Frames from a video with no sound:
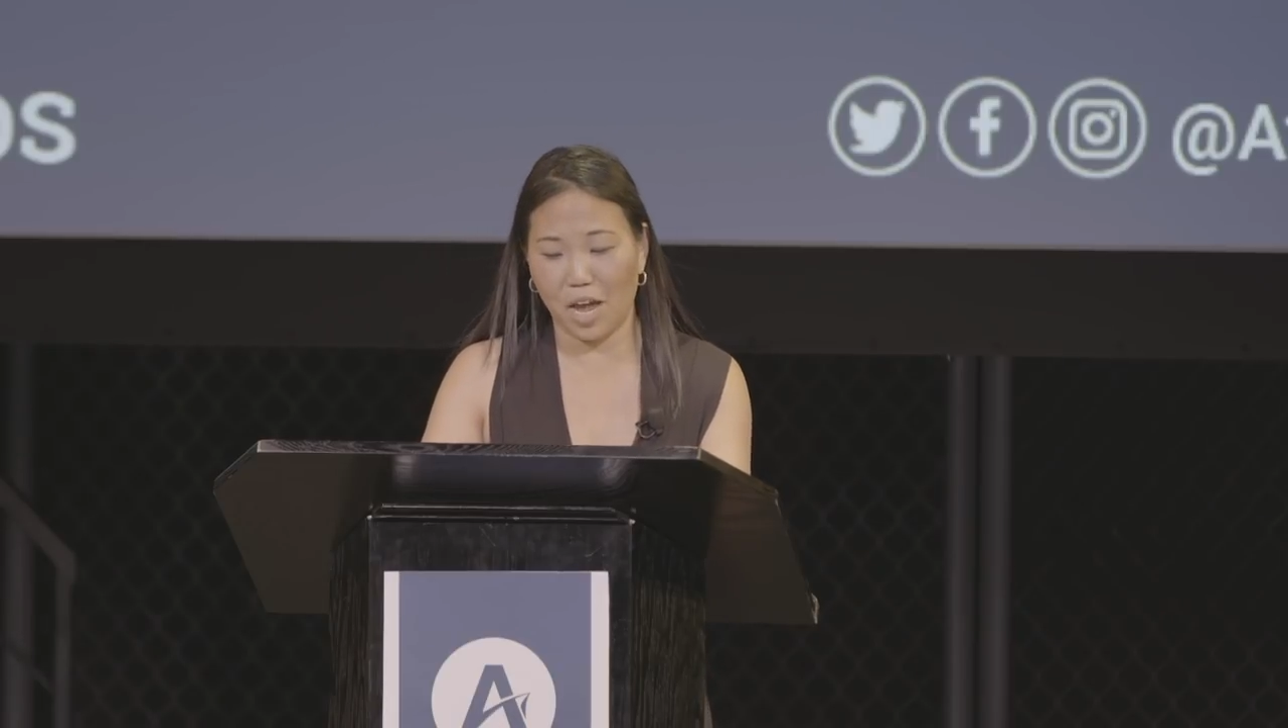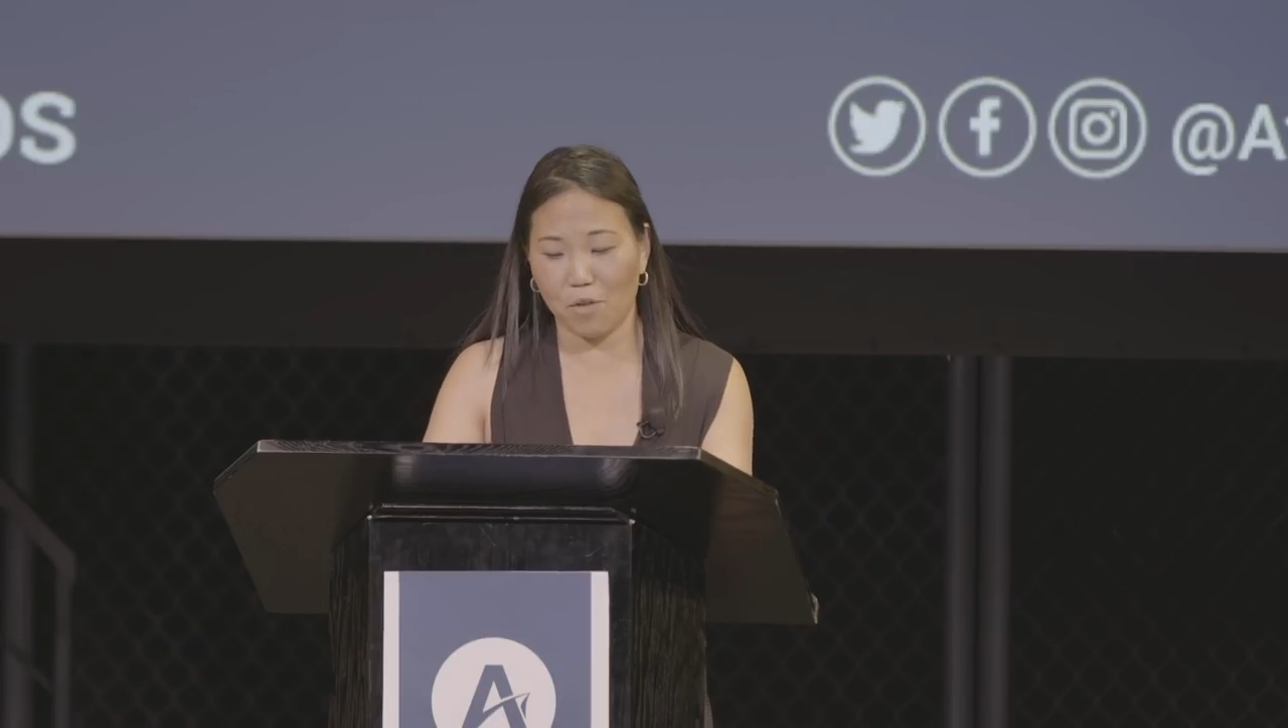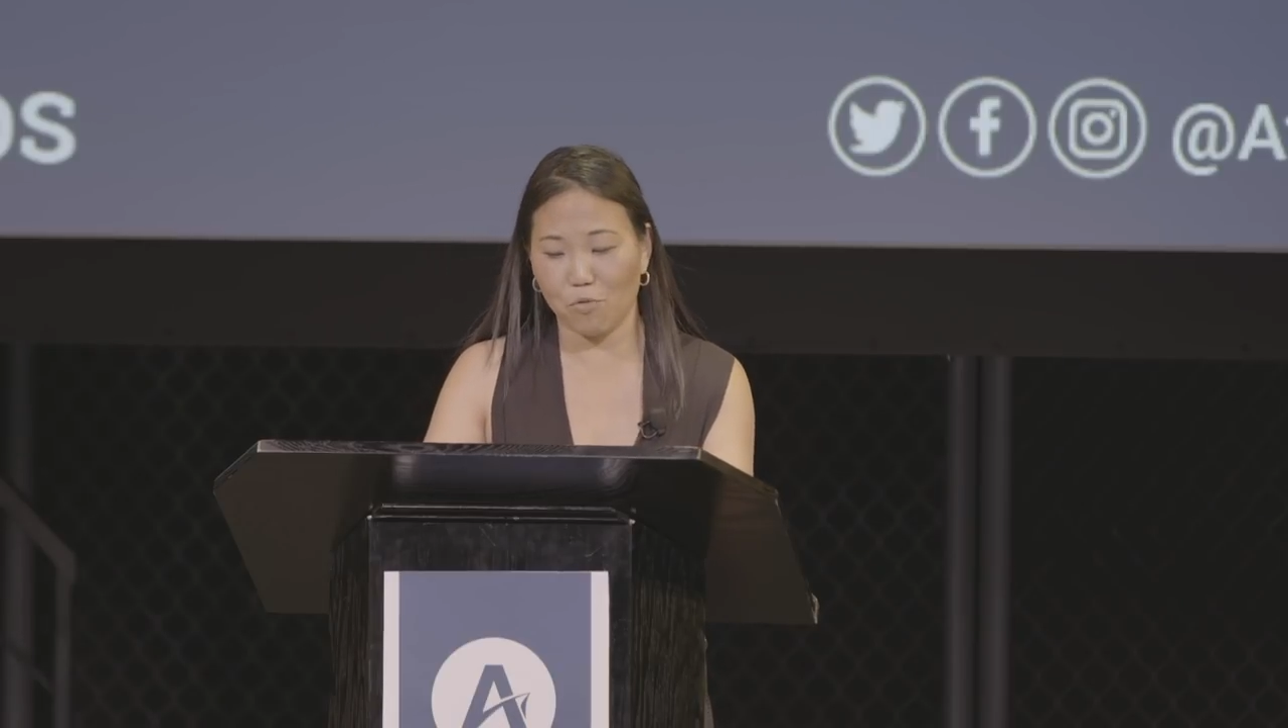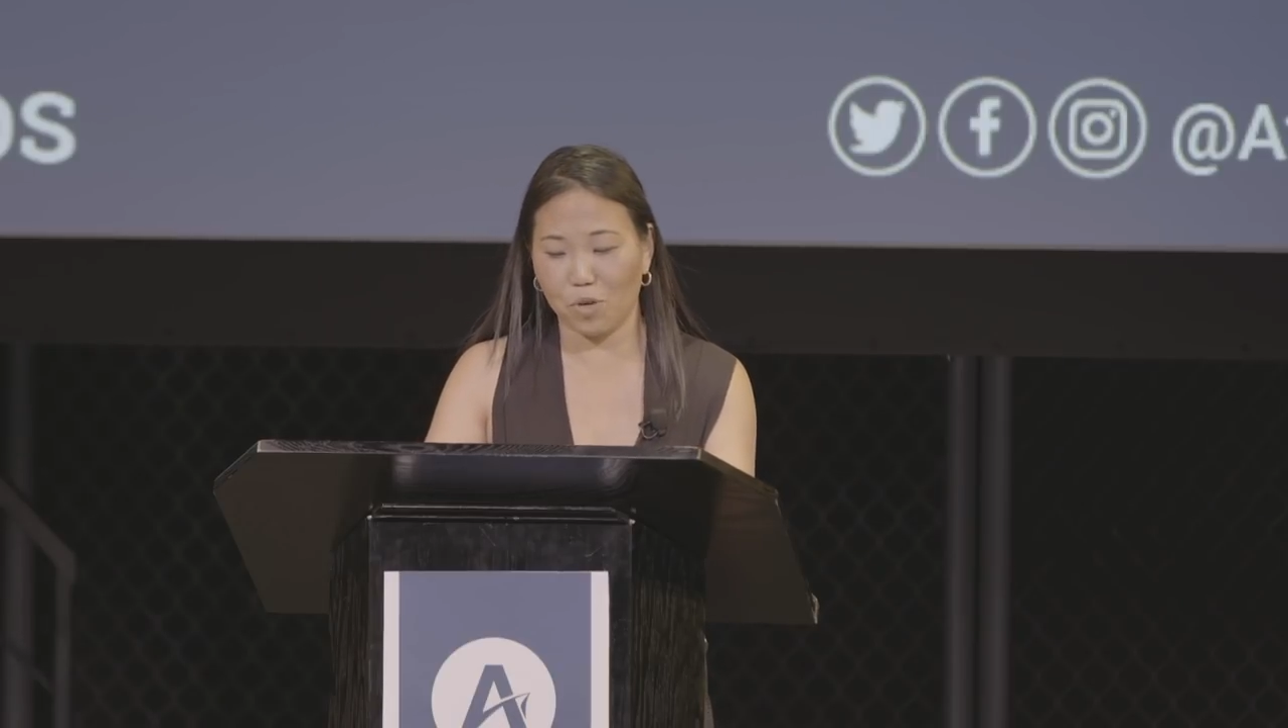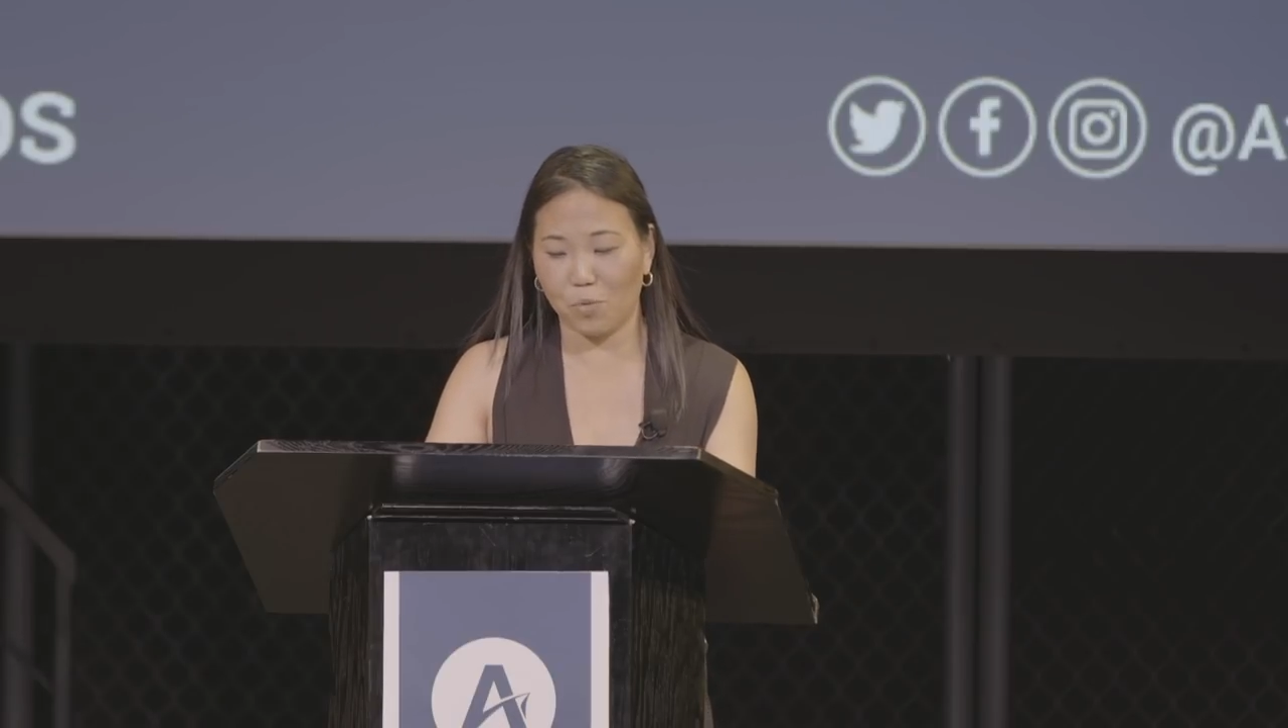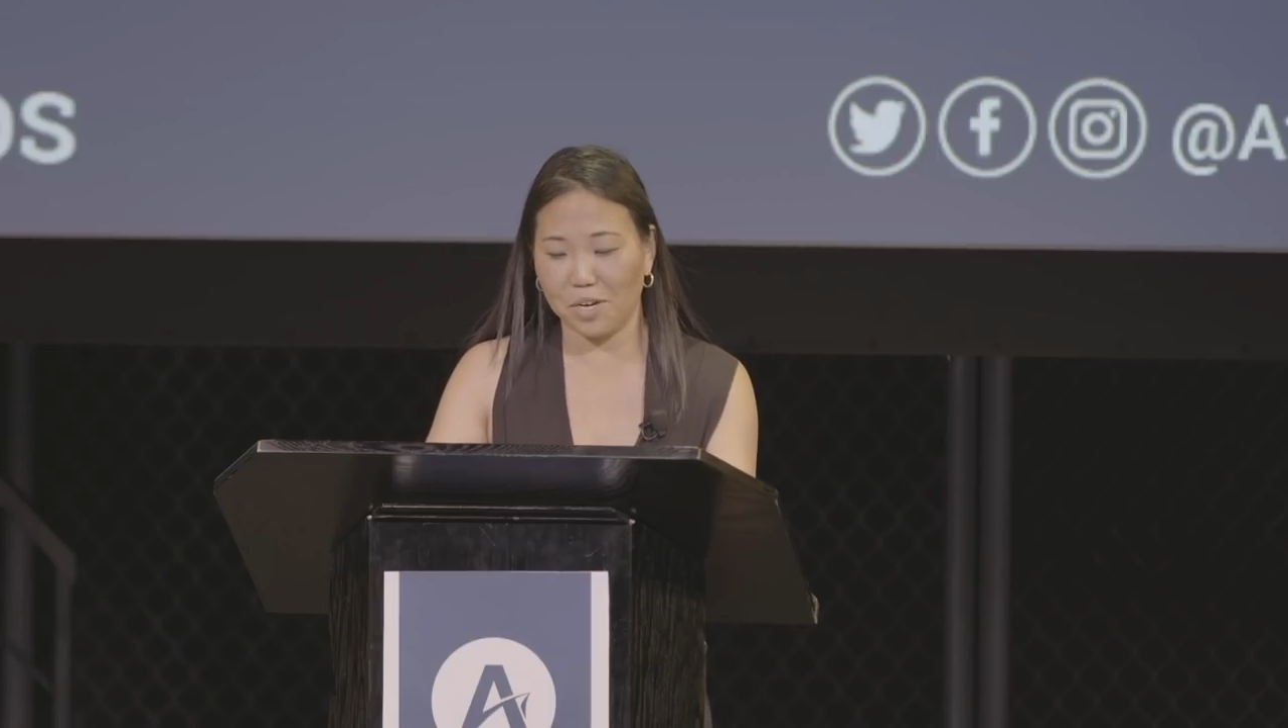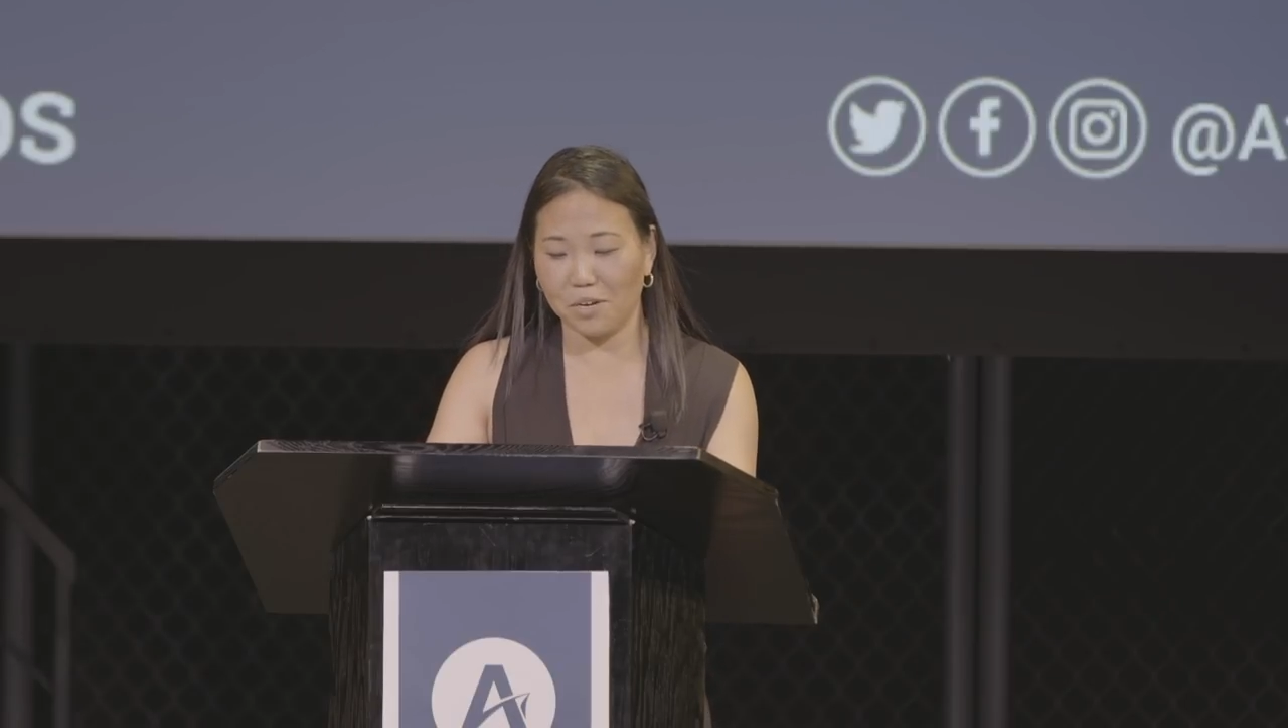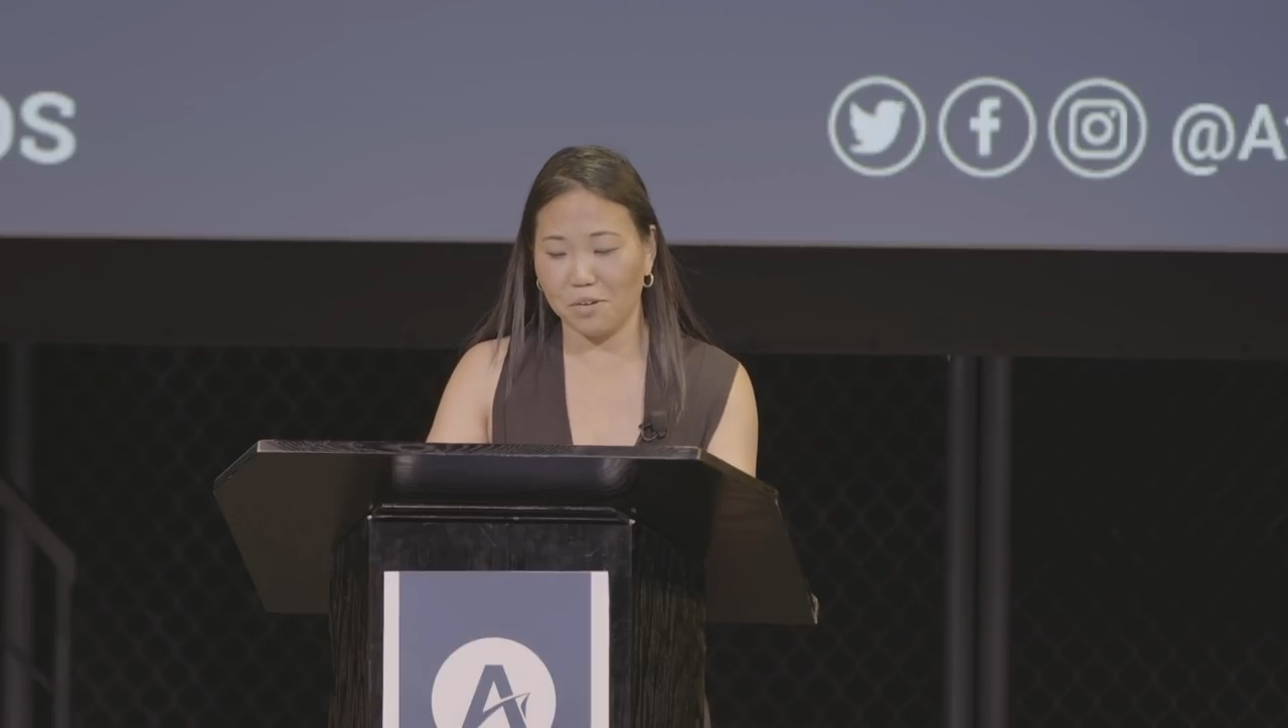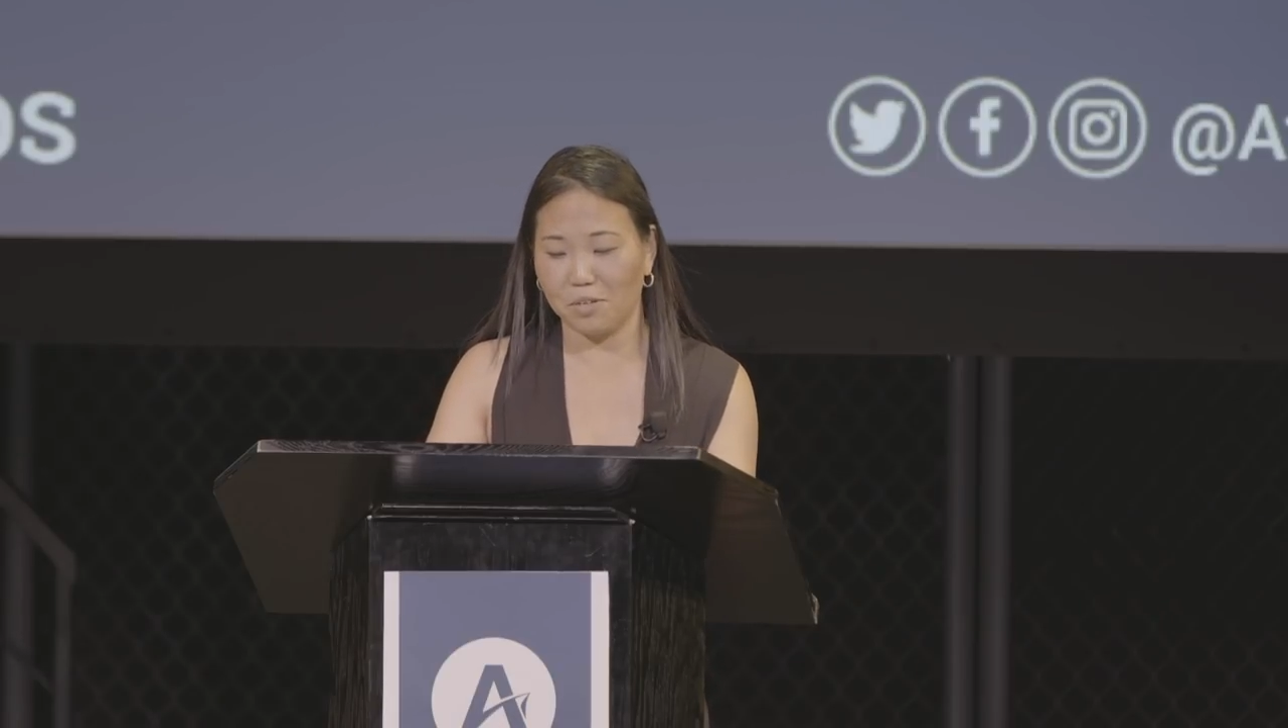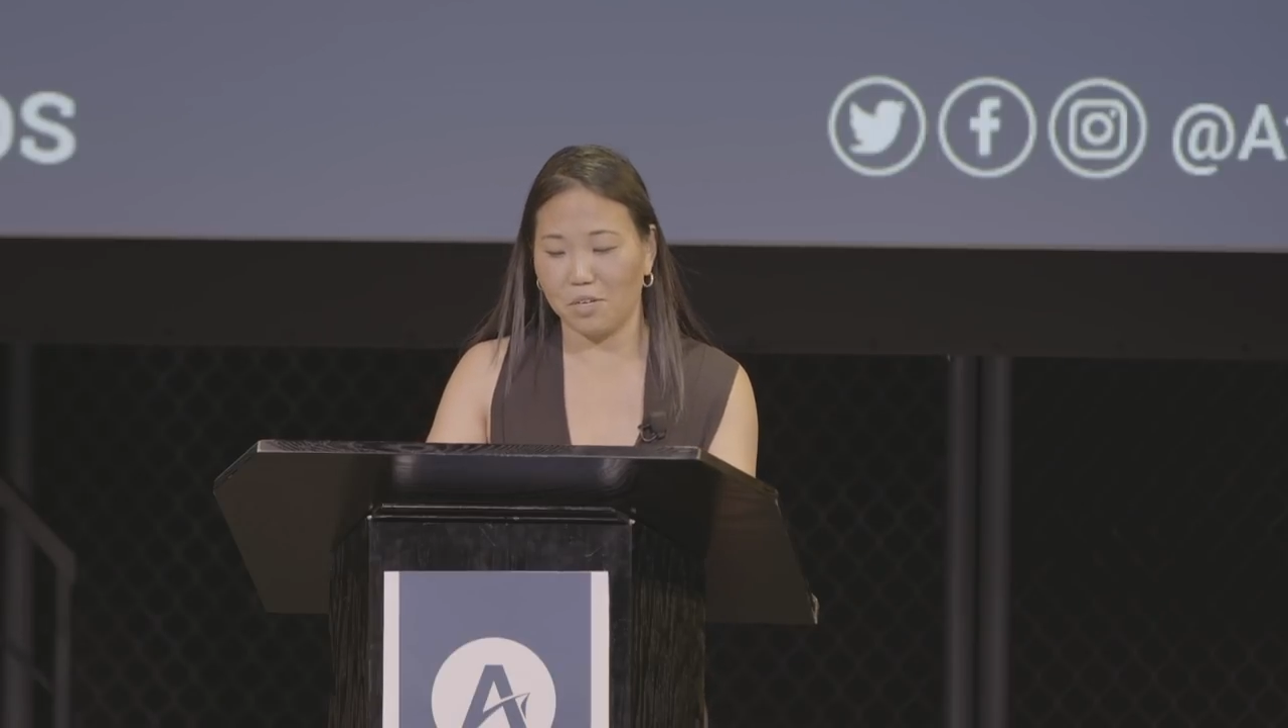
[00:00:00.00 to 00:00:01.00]

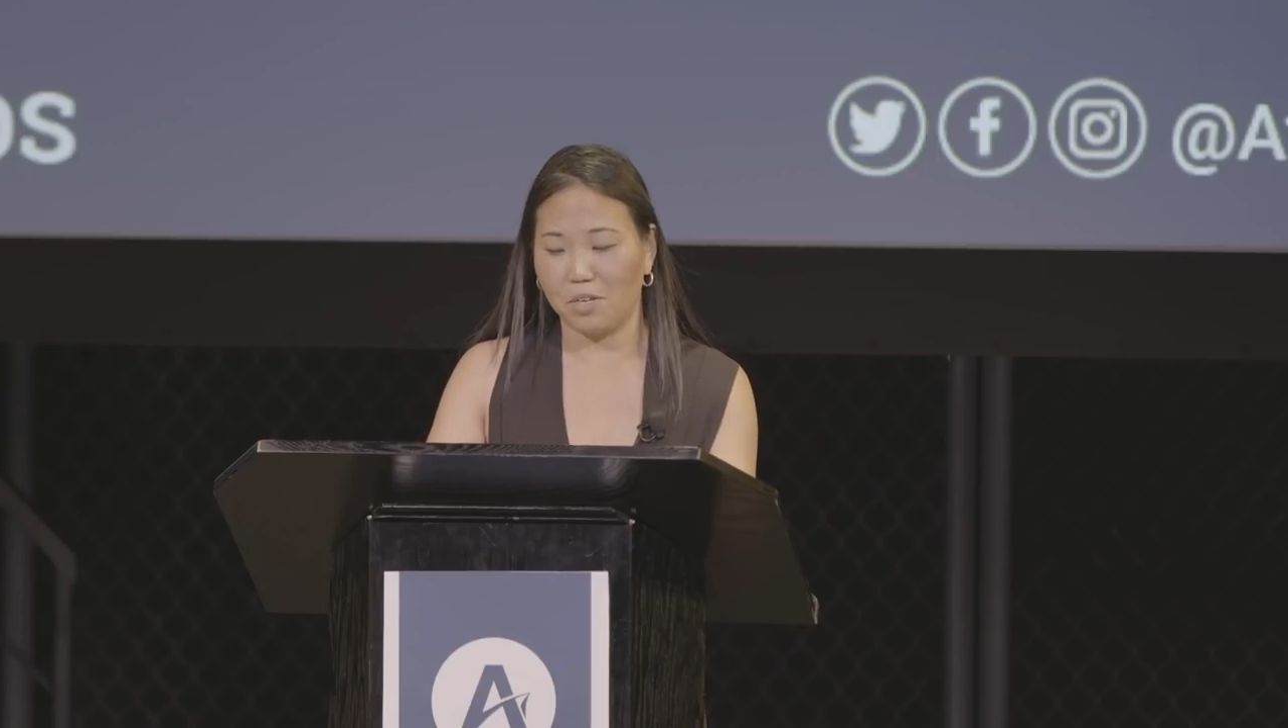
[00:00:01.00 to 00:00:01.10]
everywhere